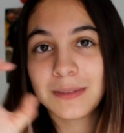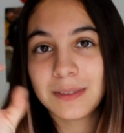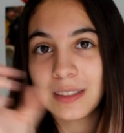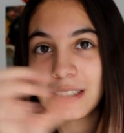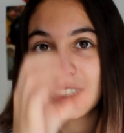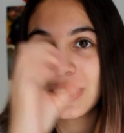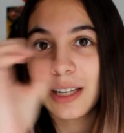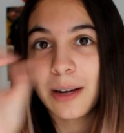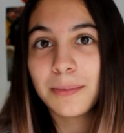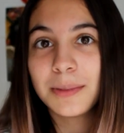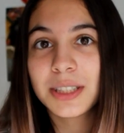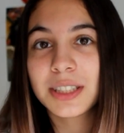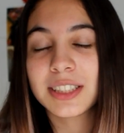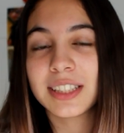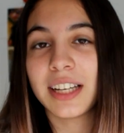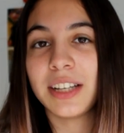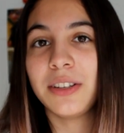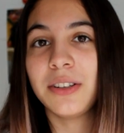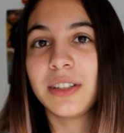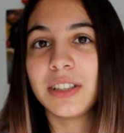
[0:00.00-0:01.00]
subjects
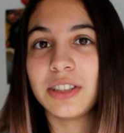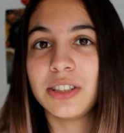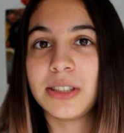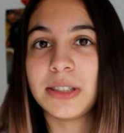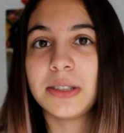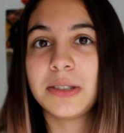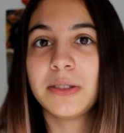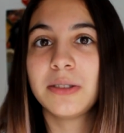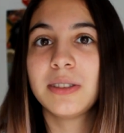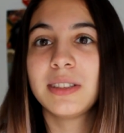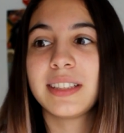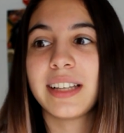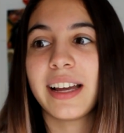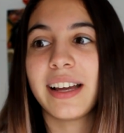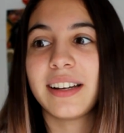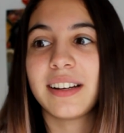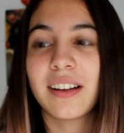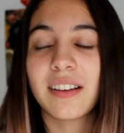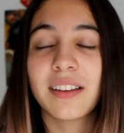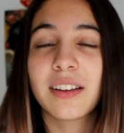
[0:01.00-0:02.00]
that you can choose
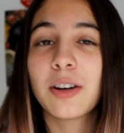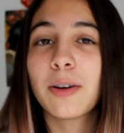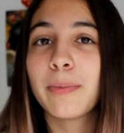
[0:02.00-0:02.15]
and a little